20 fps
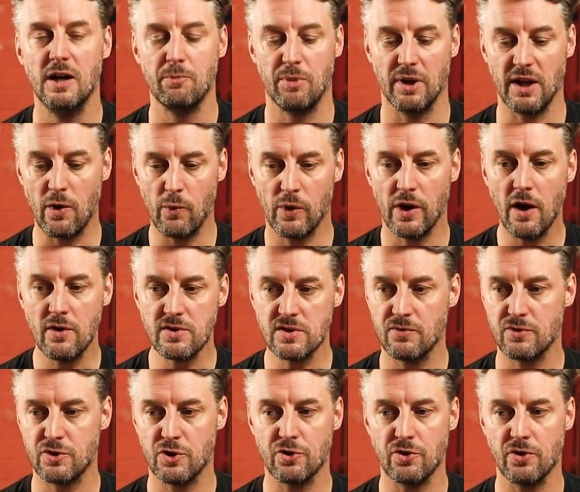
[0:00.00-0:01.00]
but like when I was
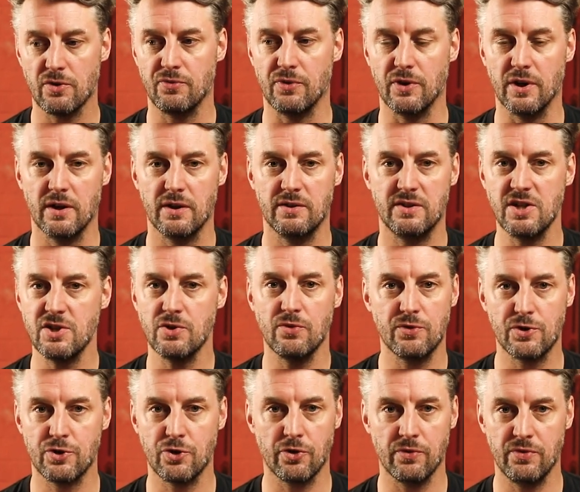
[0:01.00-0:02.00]
a photographer, digital
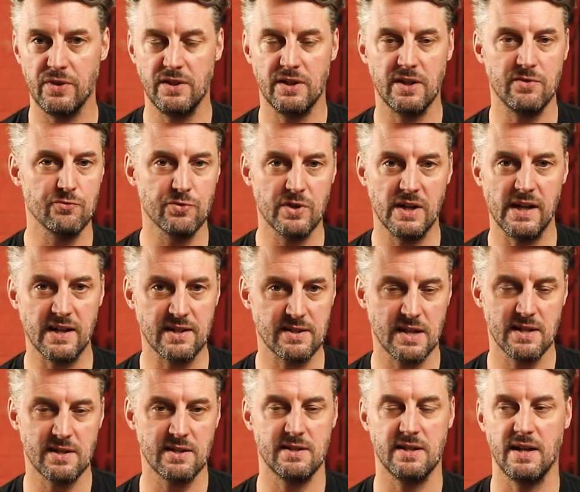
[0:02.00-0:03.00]
photography didn't really
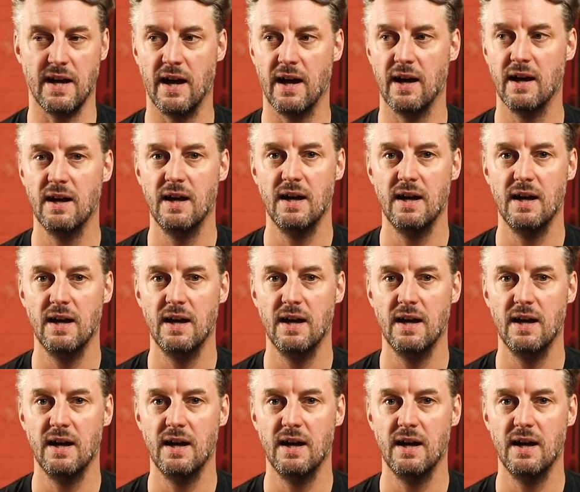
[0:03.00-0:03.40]
exist yet,